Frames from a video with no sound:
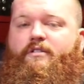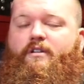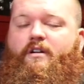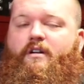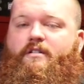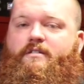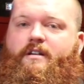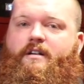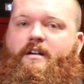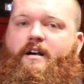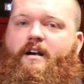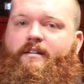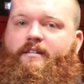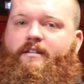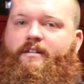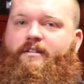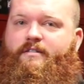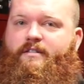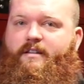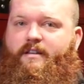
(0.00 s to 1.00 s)
Cigars and
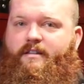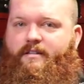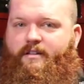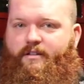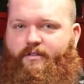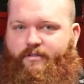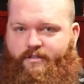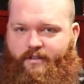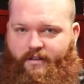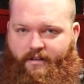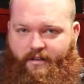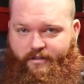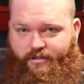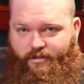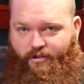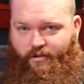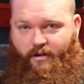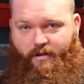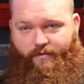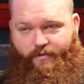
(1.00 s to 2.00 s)
Cocktails, Santino Sunday
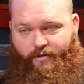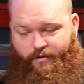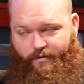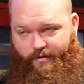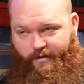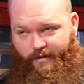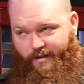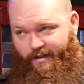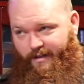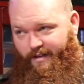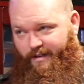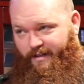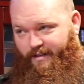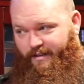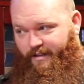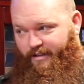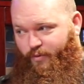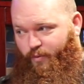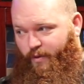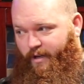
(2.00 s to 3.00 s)
Cigar Review.
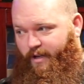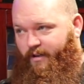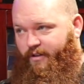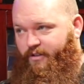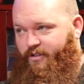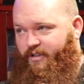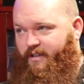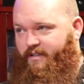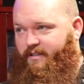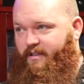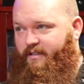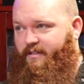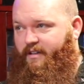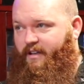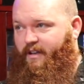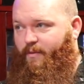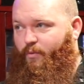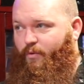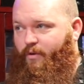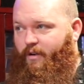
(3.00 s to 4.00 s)
This week on Just the
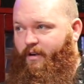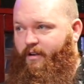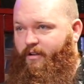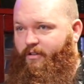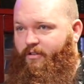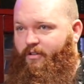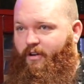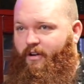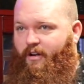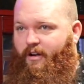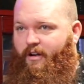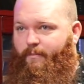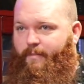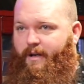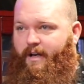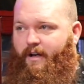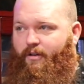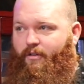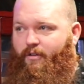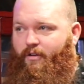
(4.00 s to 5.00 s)
Tip, we're going to talk
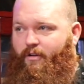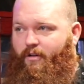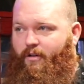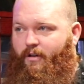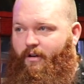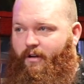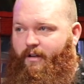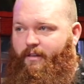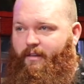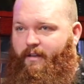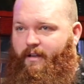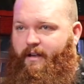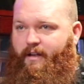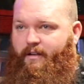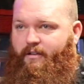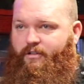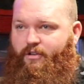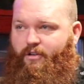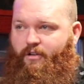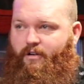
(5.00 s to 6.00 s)
about
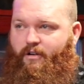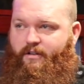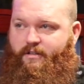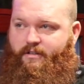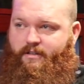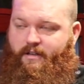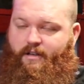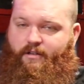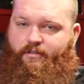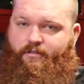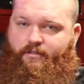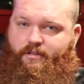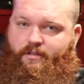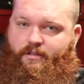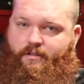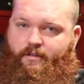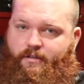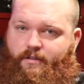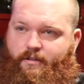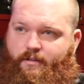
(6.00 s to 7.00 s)
online cigar sales
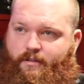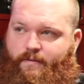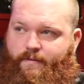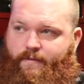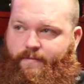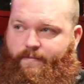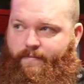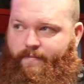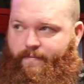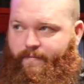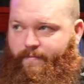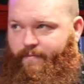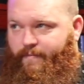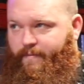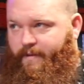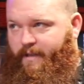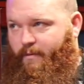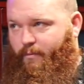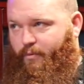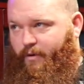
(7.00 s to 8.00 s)

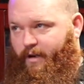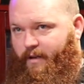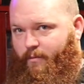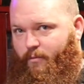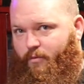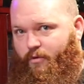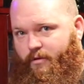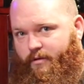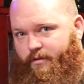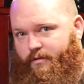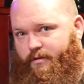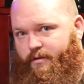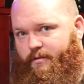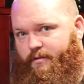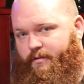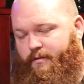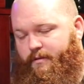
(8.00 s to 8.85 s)
and brick and mortars.